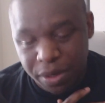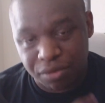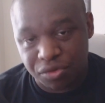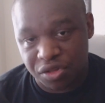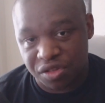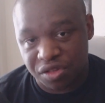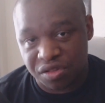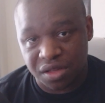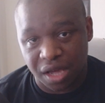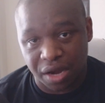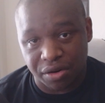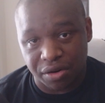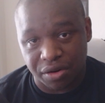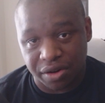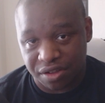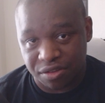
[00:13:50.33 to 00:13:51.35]
But it was a
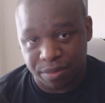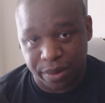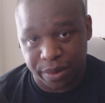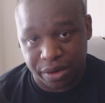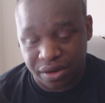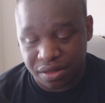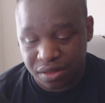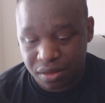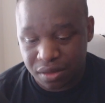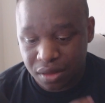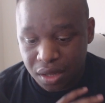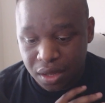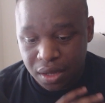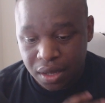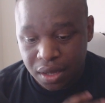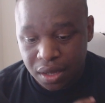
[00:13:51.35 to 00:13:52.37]
scary experience.
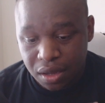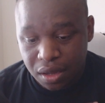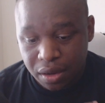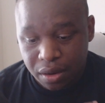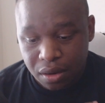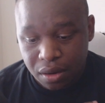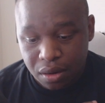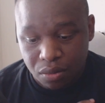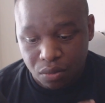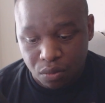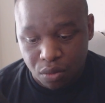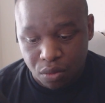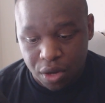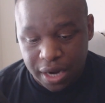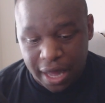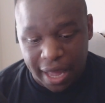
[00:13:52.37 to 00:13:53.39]

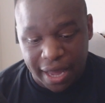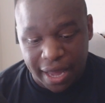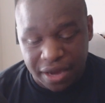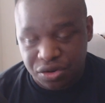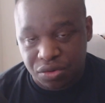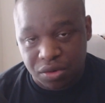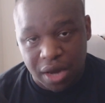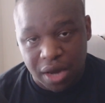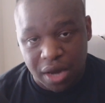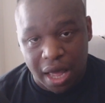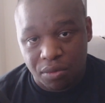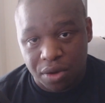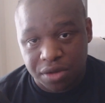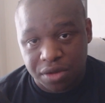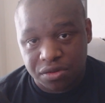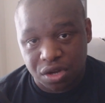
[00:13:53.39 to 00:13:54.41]
One I do
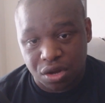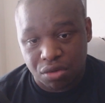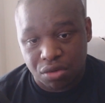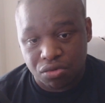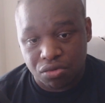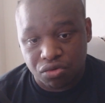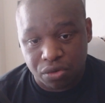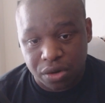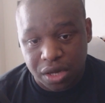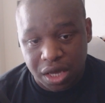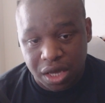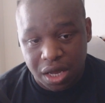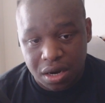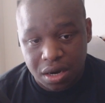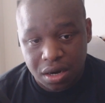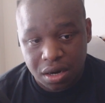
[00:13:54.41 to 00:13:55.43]
not want to go through
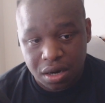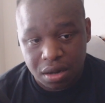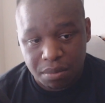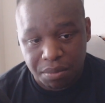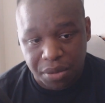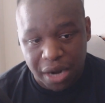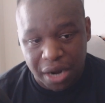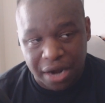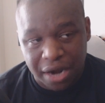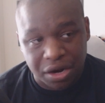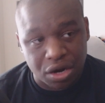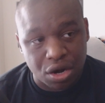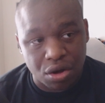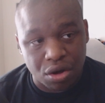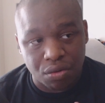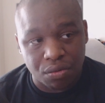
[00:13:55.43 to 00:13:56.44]
again, but I
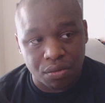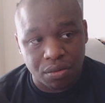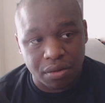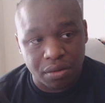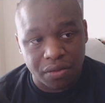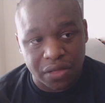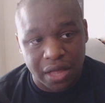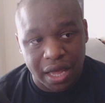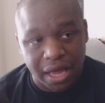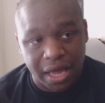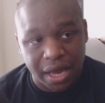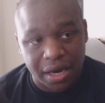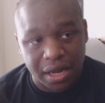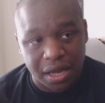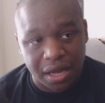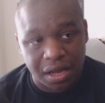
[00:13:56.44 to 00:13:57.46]
know
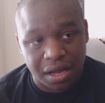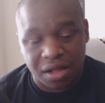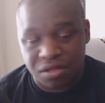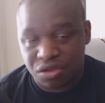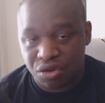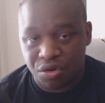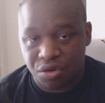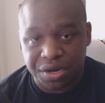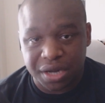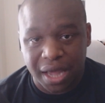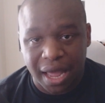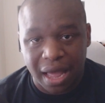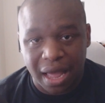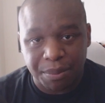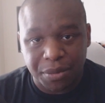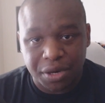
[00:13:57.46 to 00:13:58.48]
that it's going
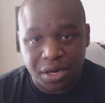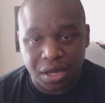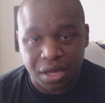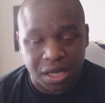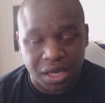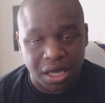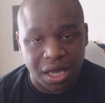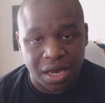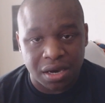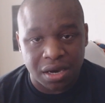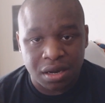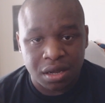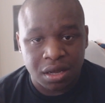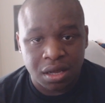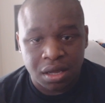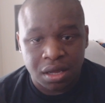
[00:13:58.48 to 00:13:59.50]
to happen
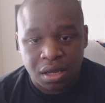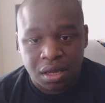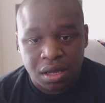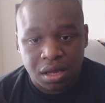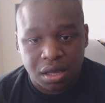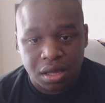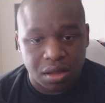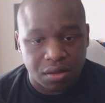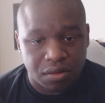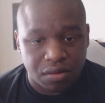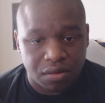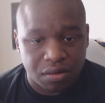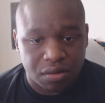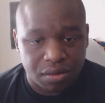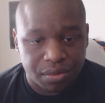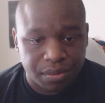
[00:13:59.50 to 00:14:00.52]
again
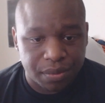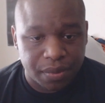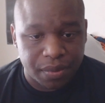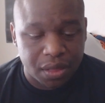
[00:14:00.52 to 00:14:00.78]
because